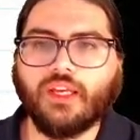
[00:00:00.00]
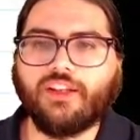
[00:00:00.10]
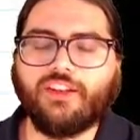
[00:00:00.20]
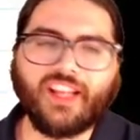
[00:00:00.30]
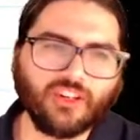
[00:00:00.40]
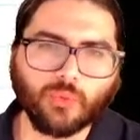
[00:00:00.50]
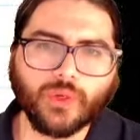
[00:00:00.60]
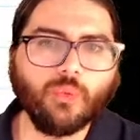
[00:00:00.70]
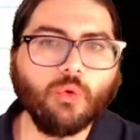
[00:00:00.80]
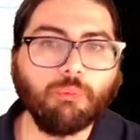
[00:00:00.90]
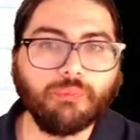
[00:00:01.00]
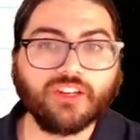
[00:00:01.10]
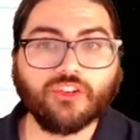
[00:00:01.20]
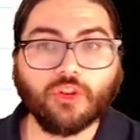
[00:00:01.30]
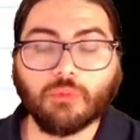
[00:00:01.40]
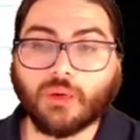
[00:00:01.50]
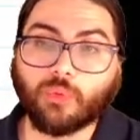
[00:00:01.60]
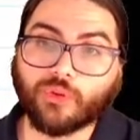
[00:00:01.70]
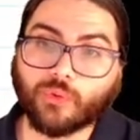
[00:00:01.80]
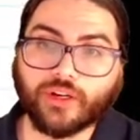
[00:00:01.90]
Next week, we'll mix them up
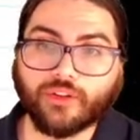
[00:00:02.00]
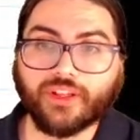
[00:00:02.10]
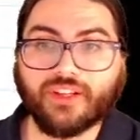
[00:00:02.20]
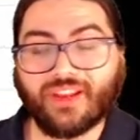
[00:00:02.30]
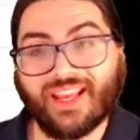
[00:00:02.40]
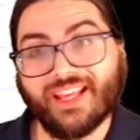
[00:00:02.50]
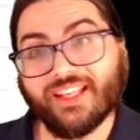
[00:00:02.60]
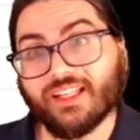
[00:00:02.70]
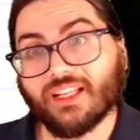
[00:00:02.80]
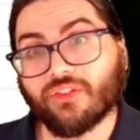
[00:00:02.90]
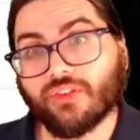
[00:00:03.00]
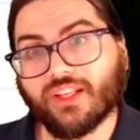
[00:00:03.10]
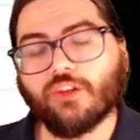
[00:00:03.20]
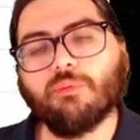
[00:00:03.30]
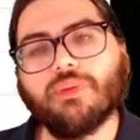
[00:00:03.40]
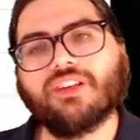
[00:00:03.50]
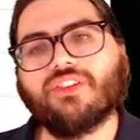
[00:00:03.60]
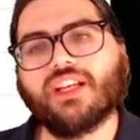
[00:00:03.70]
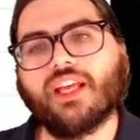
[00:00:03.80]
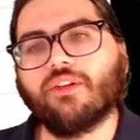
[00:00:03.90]
with greater thans and less thans mixed
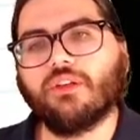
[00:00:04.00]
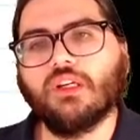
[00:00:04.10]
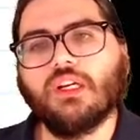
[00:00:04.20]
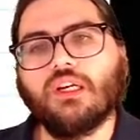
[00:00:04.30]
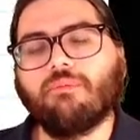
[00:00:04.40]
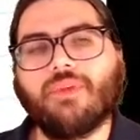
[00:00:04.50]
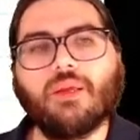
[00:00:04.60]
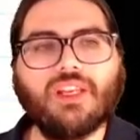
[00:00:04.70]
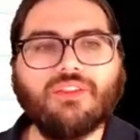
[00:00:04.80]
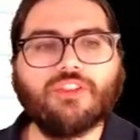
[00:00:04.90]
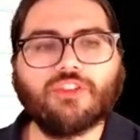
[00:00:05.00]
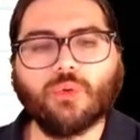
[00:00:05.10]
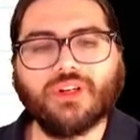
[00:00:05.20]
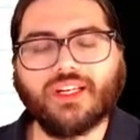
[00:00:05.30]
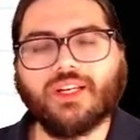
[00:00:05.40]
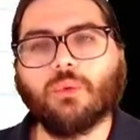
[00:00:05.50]
together. Maybe even throw in an equal